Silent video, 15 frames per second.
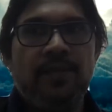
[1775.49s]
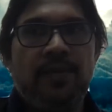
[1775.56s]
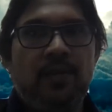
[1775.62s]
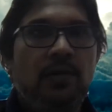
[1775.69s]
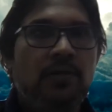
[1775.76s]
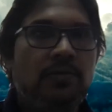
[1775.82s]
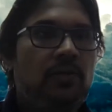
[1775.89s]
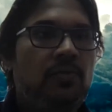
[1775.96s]
And
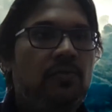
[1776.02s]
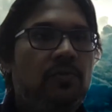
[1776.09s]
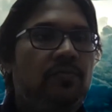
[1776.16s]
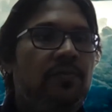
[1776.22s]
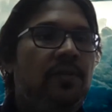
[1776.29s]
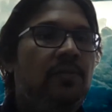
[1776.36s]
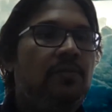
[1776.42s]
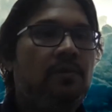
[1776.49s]
also you will
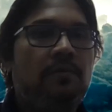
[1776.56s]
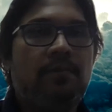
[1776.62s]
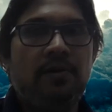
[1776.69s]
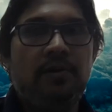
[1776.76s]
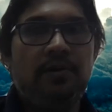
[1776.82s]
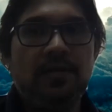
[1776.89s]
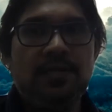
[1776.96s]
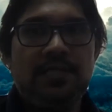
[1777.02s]
feel good
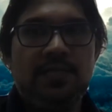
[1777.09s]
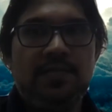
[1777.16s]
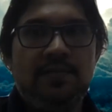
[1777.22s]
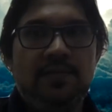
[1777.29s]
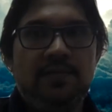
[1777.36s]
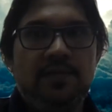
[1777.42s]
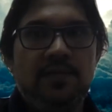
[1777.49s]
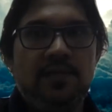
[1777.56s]
about yourself